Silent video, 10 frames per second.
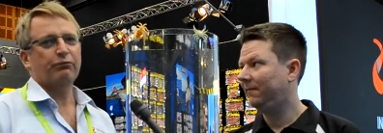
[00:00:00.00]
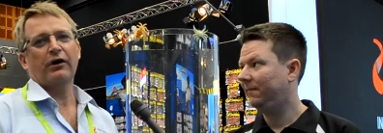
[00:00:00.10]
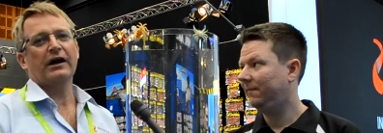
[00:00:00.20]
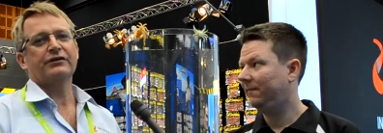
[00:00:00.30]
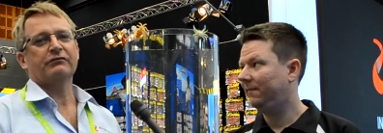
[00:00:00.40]

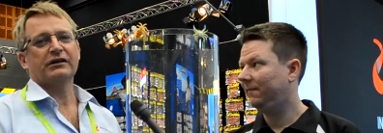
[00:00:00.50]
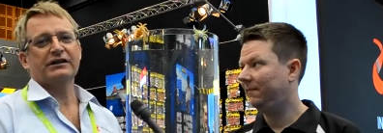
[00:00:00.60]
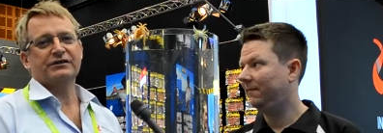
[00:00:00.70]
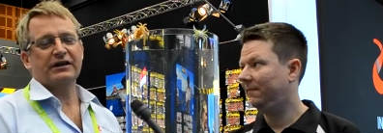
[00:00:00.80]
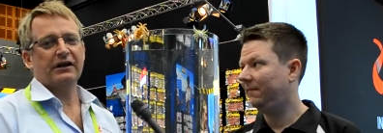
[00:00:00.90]
Speaker 1: proud to
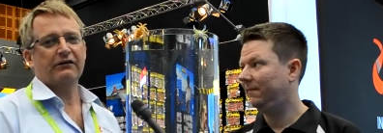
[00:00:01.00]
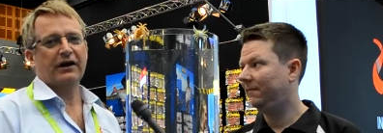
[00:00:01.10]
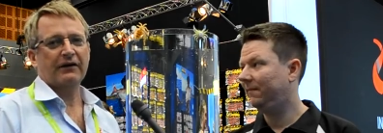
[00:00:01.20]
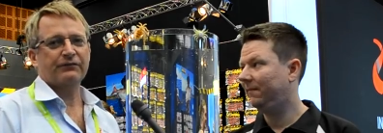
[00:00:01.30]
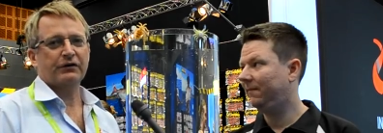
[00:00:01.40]
release it here
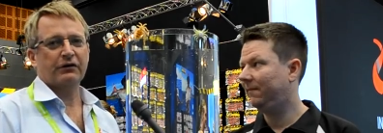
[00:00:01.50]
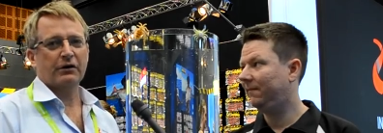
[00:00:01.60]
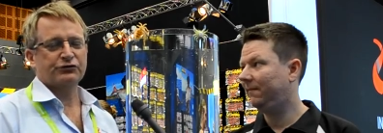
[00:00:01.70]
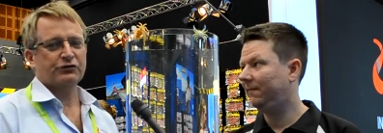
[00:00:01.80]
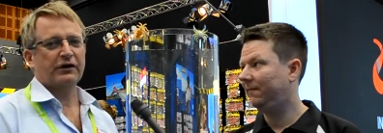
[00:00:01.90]
at AFTA.
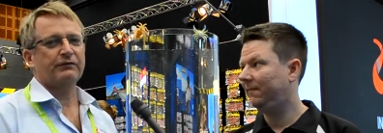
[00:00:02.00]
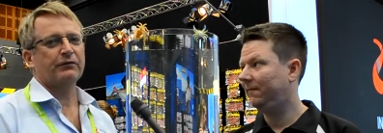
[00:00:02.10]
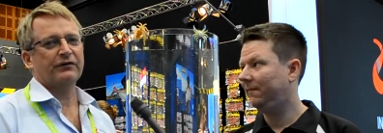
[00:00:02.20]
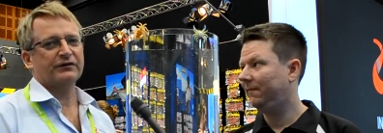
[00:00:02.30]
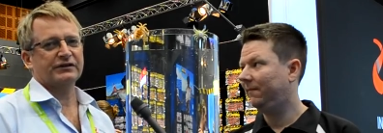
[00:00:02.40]
and I'm sure
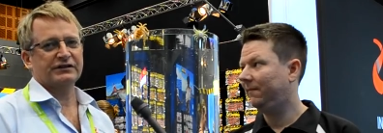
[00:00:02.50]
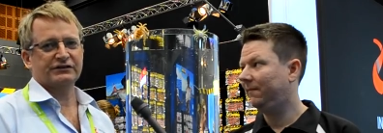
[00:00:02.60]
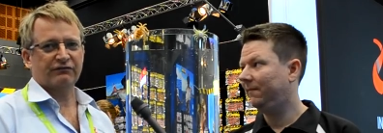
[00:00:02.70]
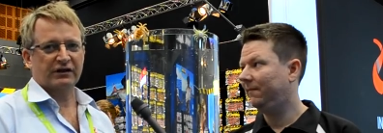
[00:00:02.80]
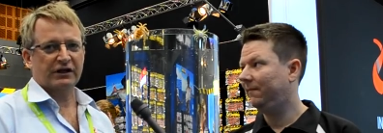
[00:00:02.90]
everyone that
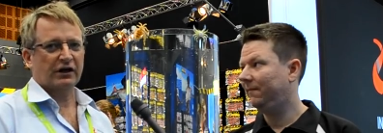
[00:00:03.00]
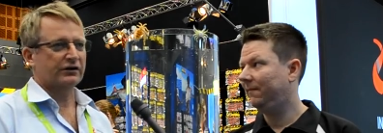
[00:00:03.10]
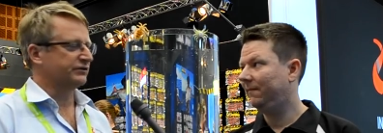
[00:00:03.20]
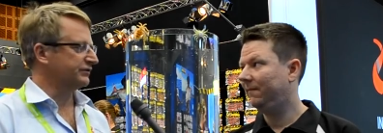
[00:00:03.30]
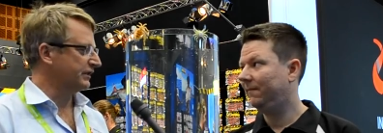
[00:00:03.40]
sees the
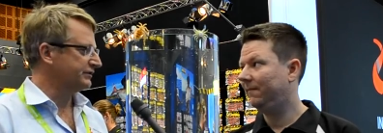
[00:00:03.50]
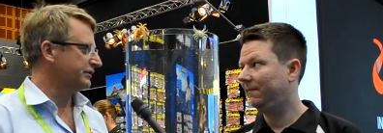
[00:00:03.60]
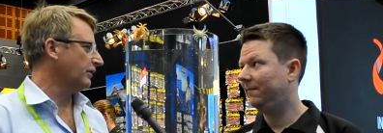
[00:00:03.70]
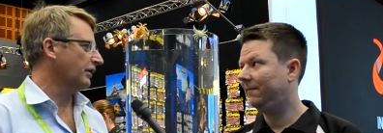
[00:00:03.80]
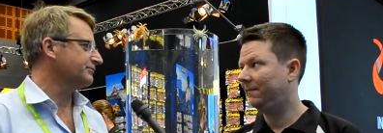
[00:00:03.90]
videos and sees
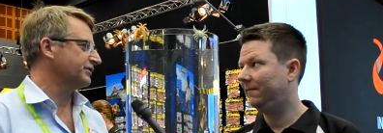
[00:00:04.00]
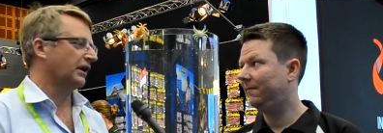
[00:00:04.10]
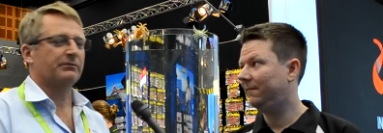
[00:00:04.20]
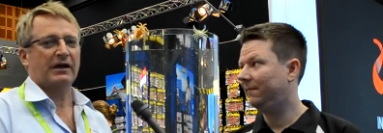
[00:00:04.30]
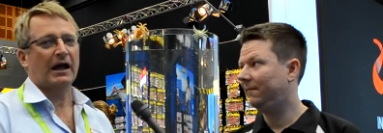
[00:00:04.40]
the items are
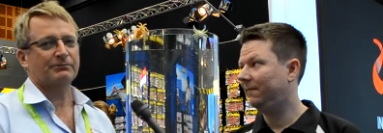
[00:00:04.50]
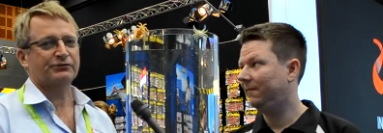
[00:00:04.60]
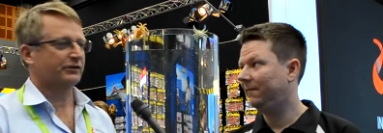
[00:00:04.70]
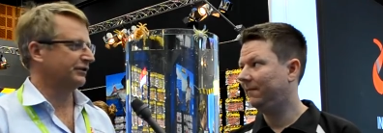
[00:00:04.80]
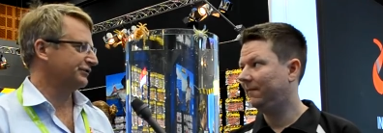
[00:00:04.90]
going to be
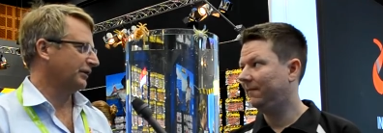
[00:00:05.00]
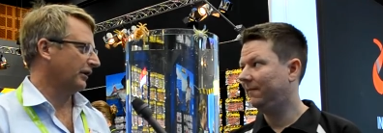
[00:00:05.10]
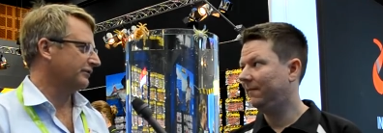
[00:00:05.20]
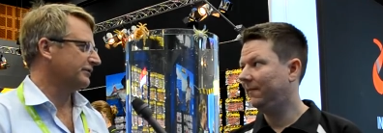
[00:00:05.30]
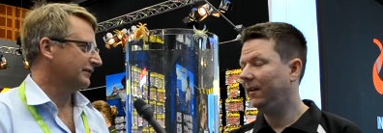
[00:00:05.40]
absolutely
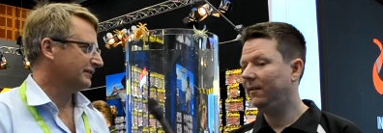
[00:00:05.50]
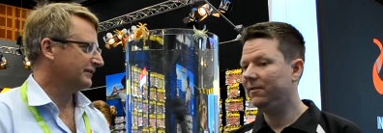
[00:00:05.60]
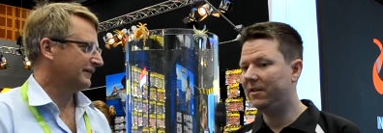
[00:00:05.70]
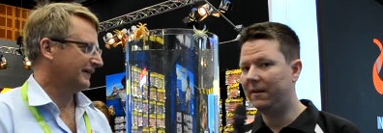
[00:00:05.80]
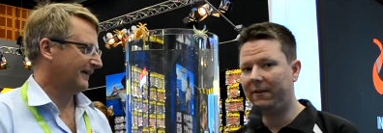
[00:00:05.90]
stoked.
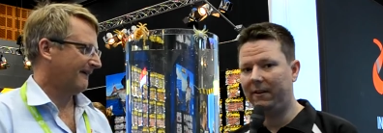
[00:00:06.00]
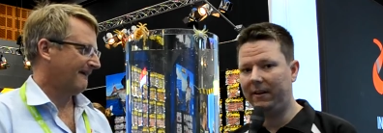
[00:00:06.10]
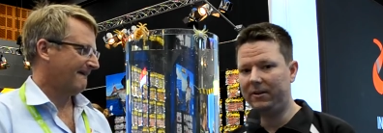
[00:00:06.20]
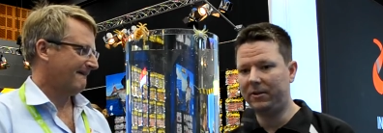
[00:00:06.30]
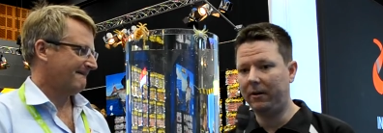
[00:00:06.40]

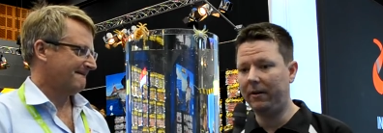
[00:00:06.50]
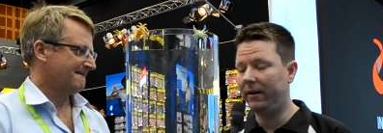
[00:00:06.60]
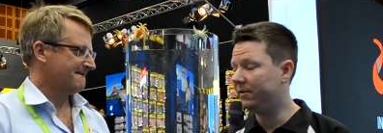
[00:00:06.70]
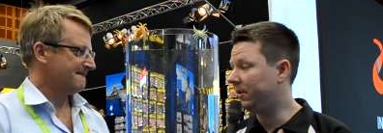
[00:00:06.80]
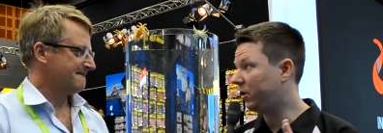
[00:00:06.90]
Speaker 2: Definitely. So
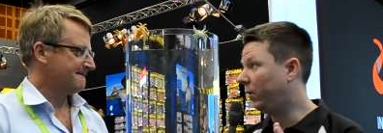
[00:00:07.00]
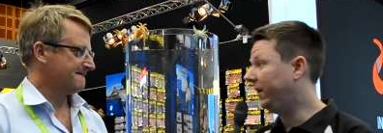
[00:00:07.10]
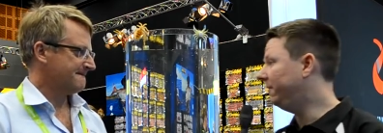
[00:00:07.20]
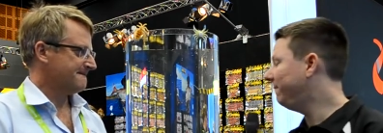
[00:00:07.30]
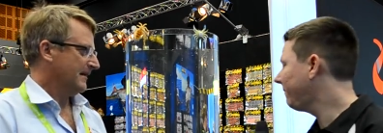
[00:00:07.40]
it's a
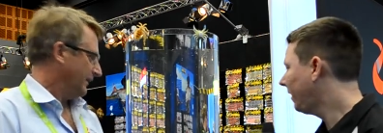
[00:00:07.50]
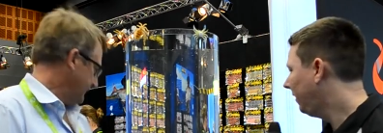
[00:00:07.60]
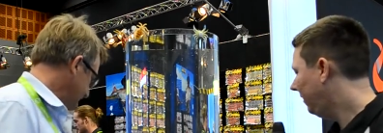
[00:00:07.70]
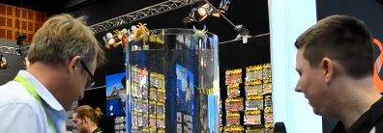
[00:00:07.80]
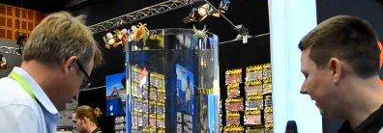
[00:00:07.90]
squid
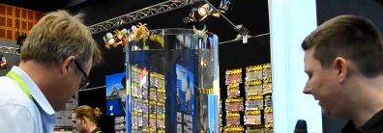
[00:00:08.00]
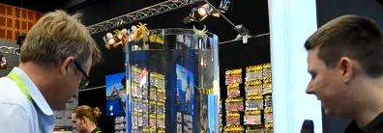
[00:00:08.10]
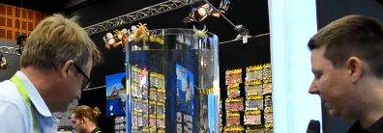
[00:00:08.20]
that's and